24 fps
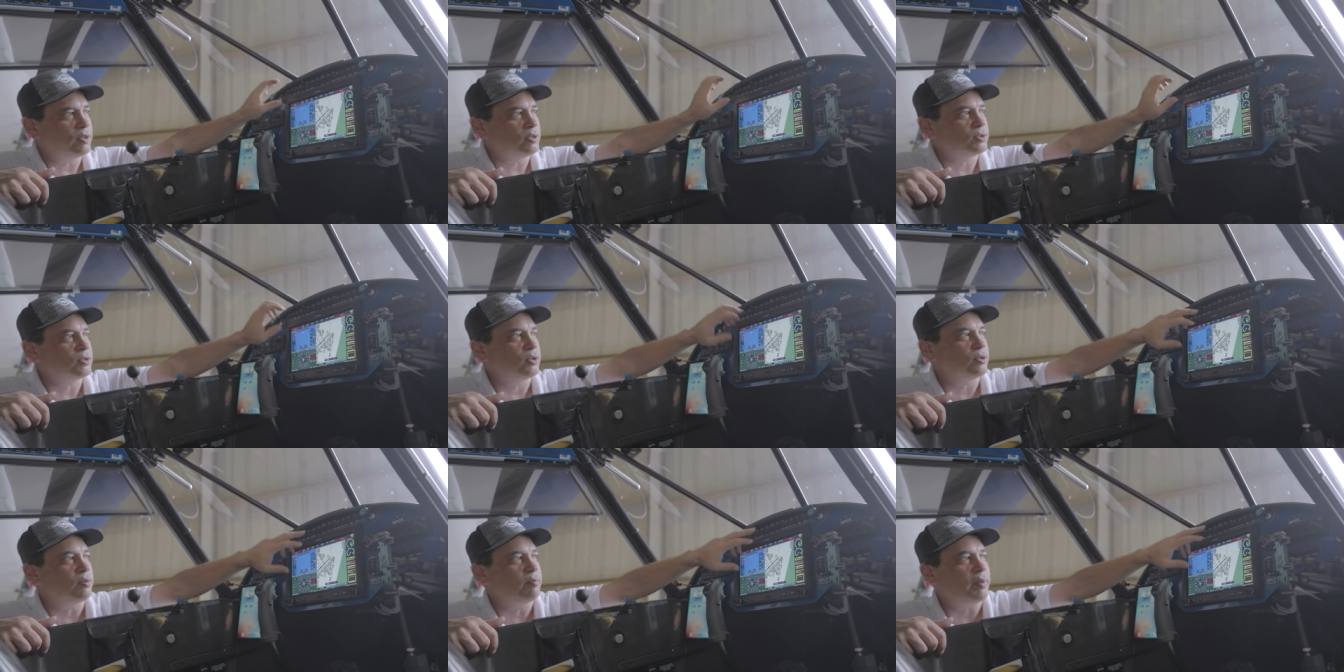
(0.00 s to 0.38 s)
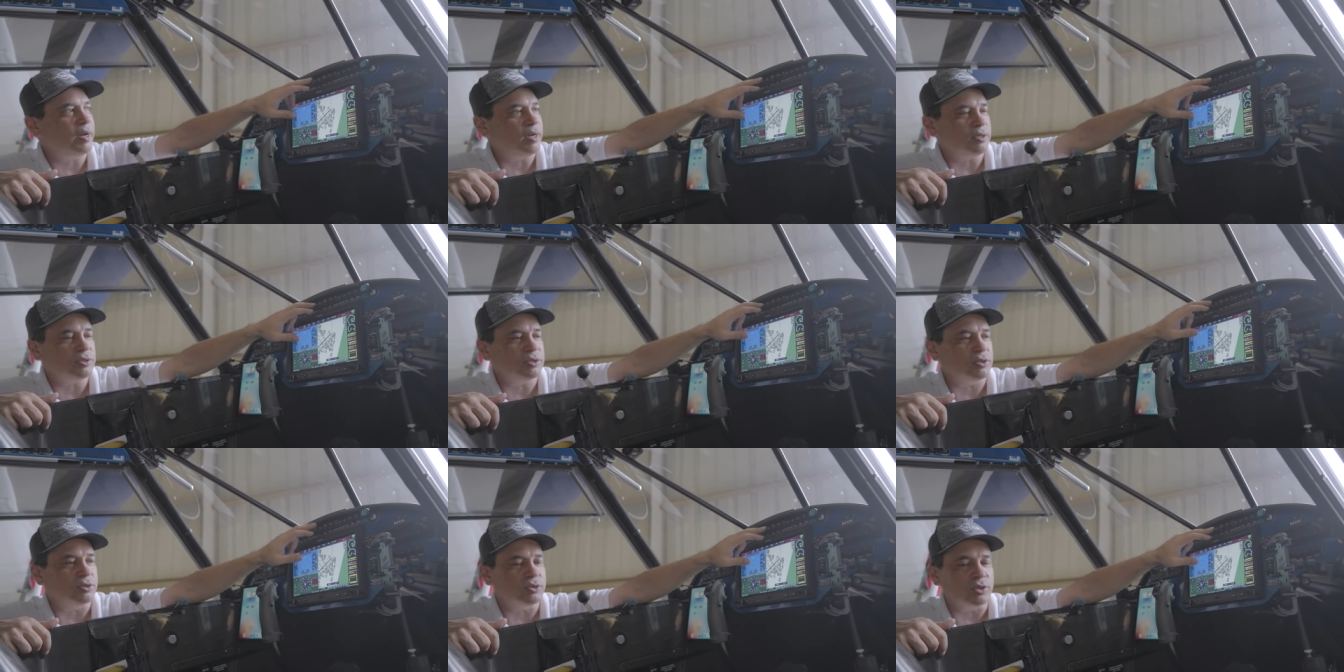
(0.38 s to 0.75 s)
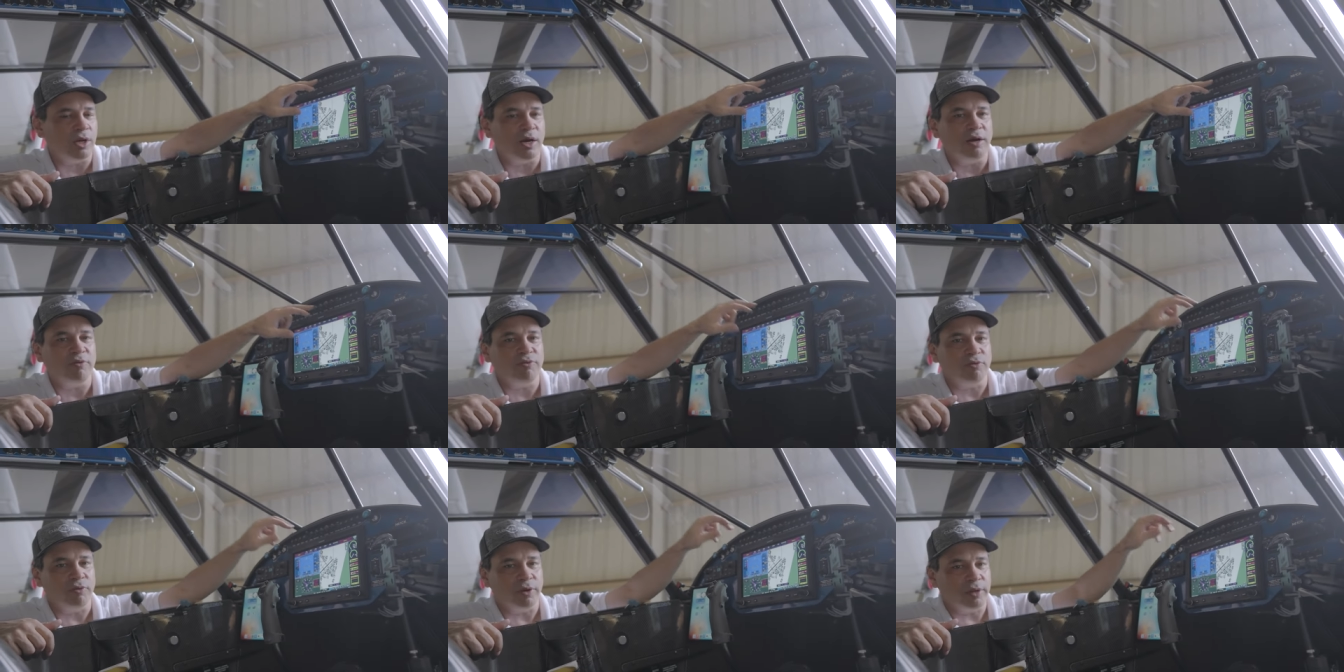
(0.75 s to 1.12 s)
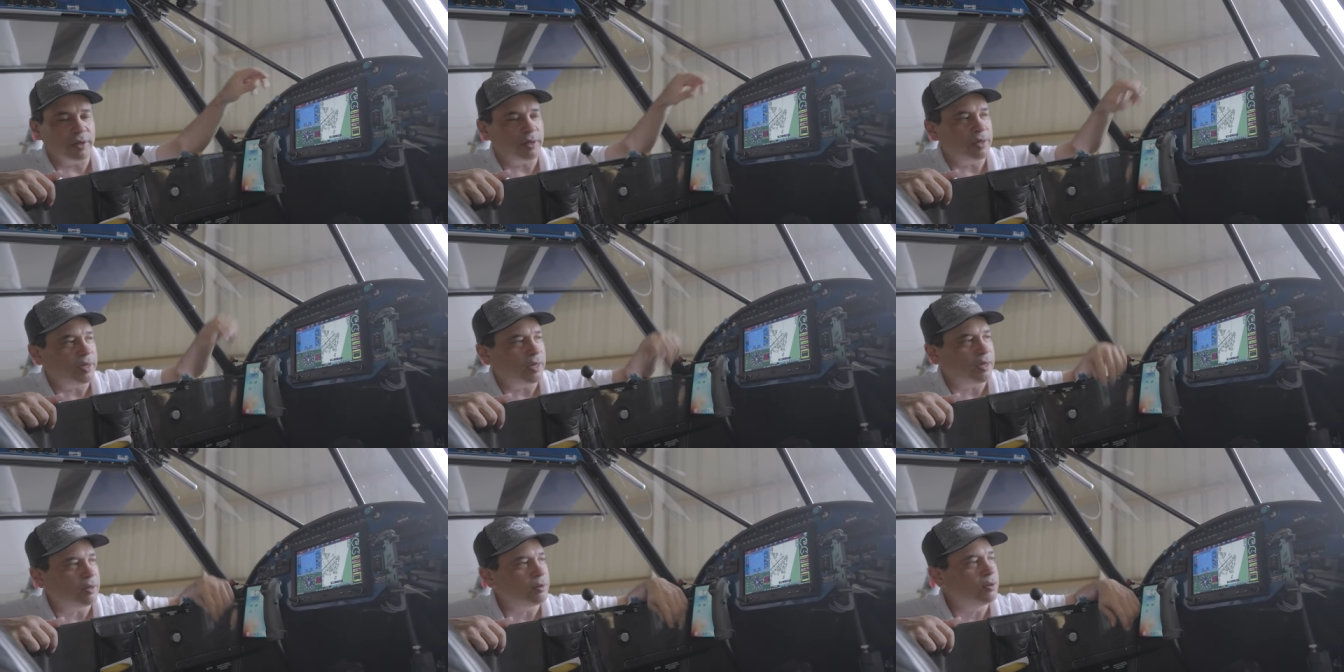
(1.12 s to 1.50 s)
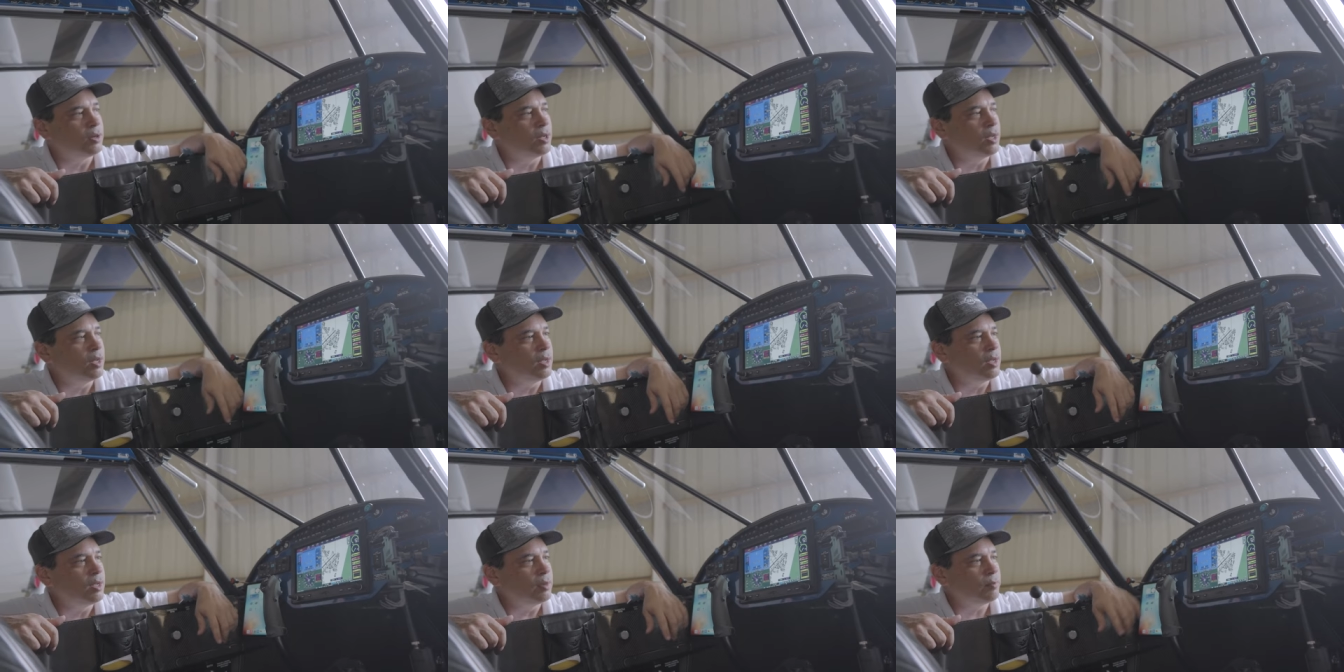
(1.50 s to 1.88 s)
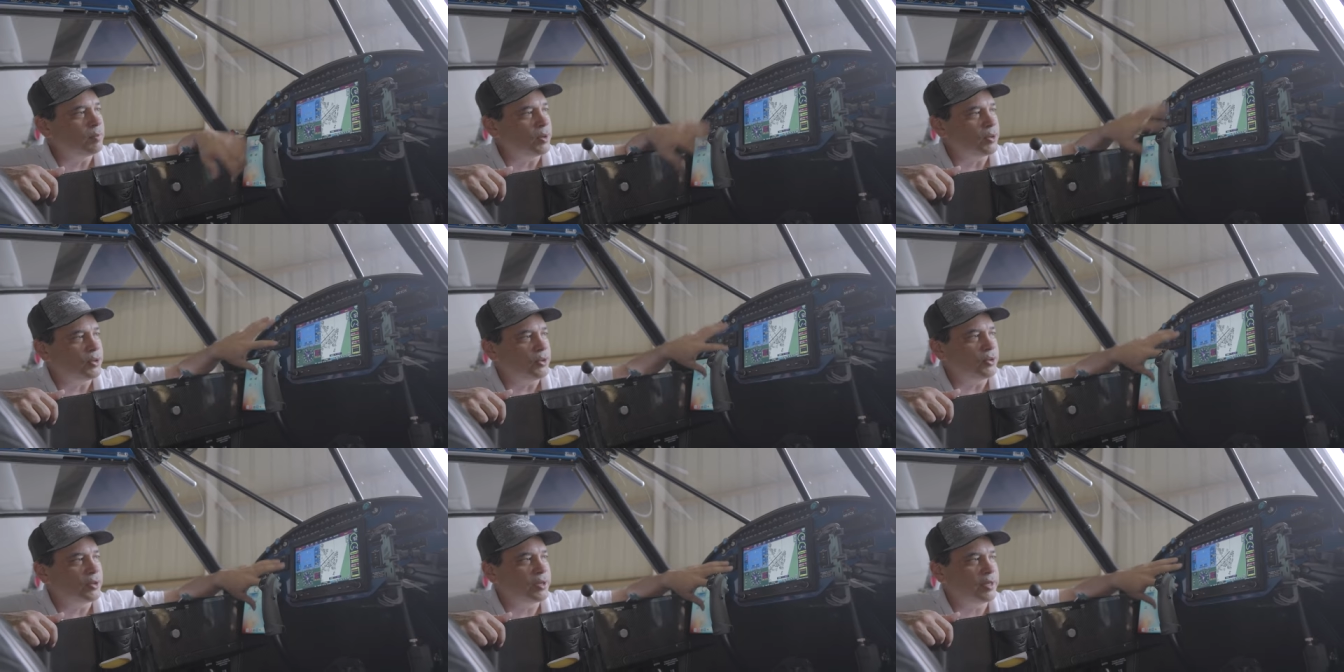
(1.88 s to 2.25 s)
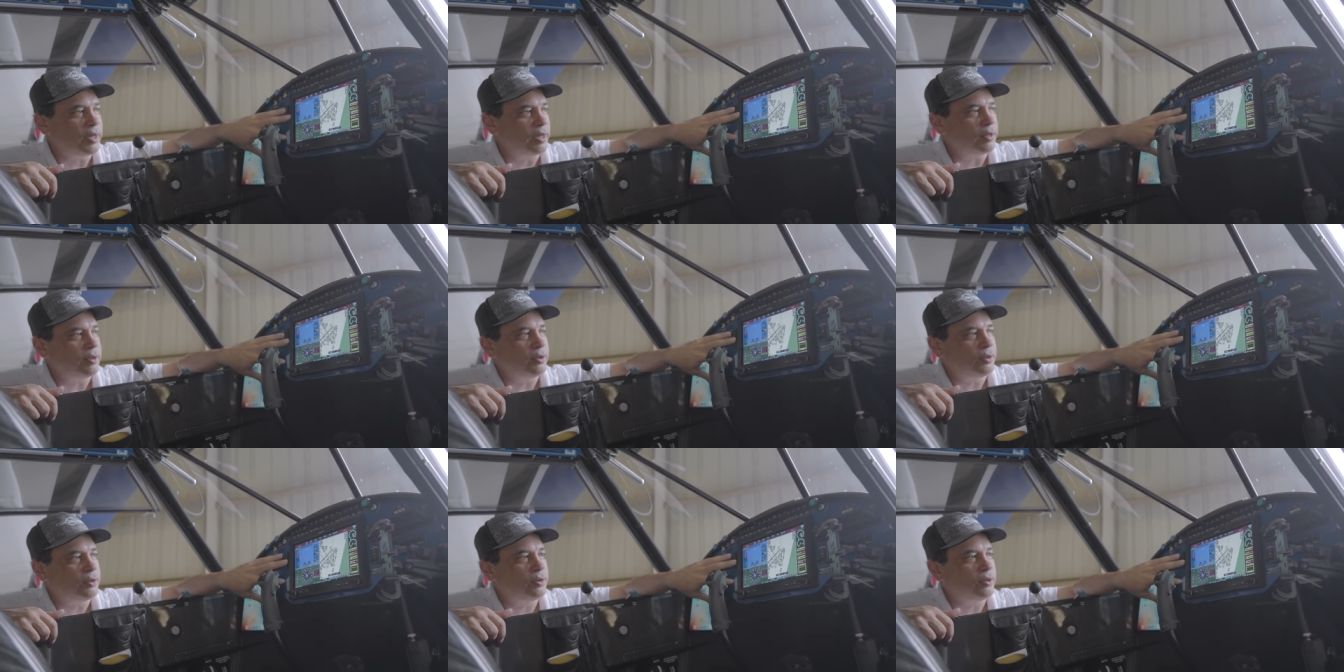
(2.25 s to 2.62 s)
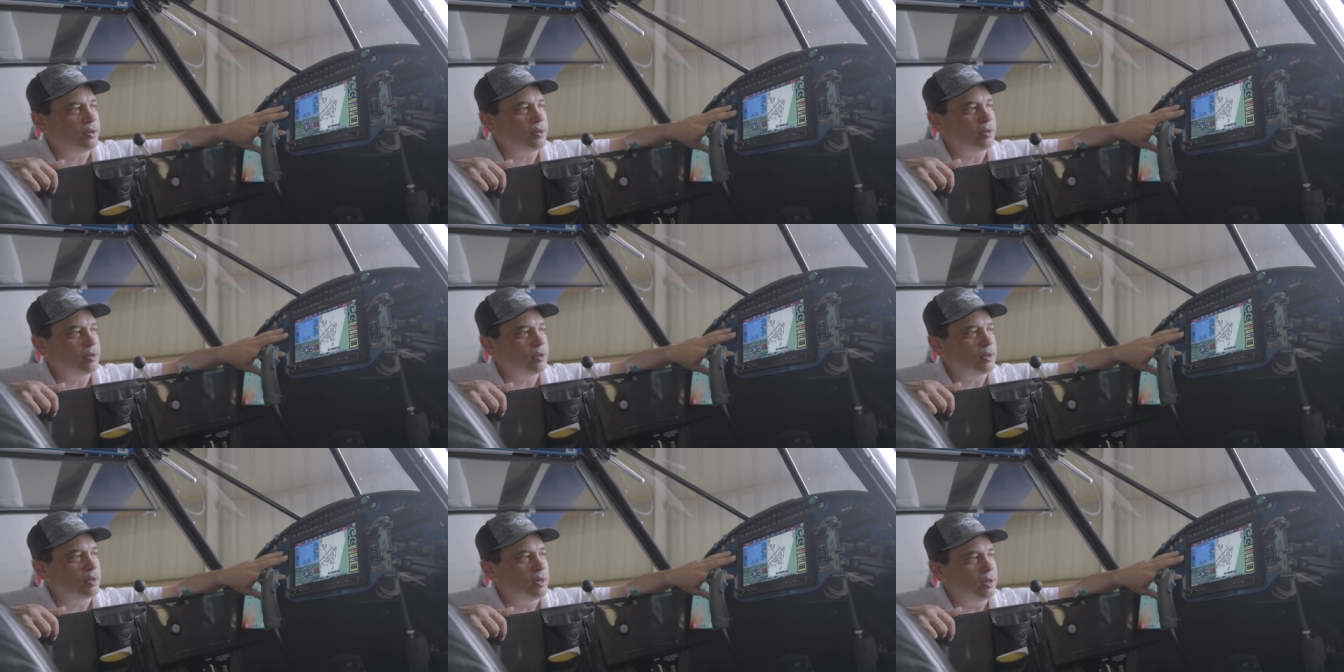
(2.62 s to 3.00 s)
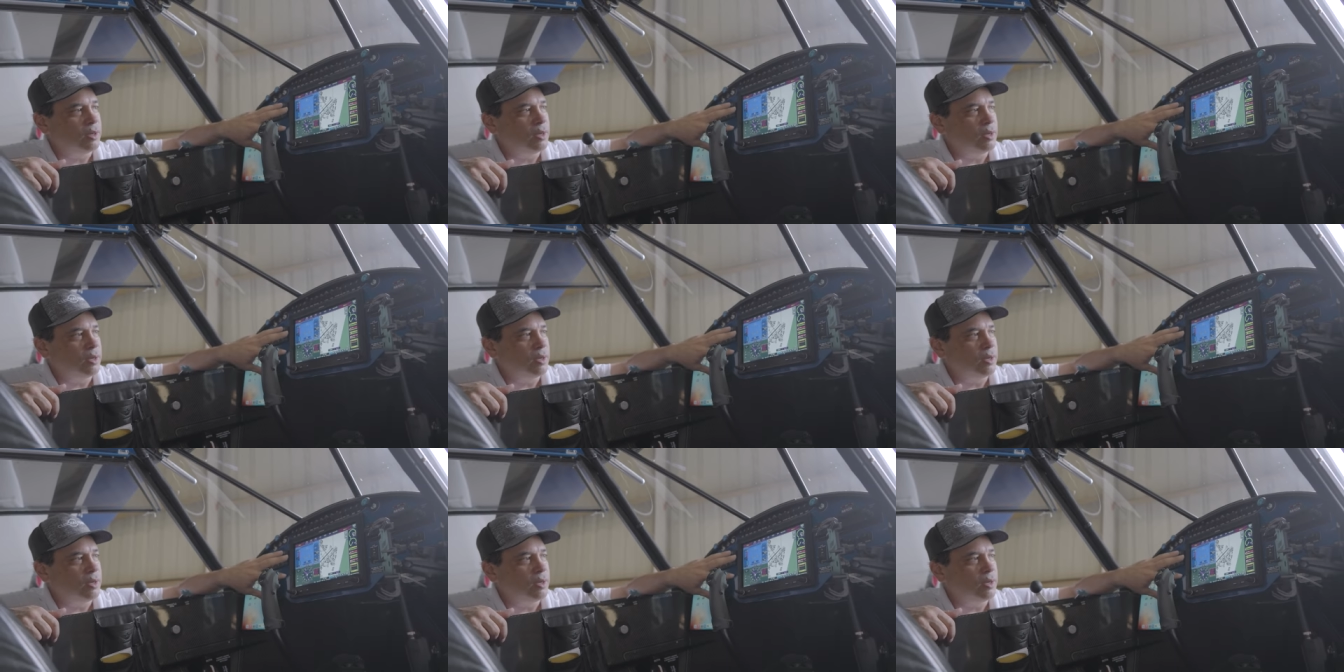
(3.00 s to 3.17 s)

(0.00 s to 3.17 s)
So the master's off right now but you get your,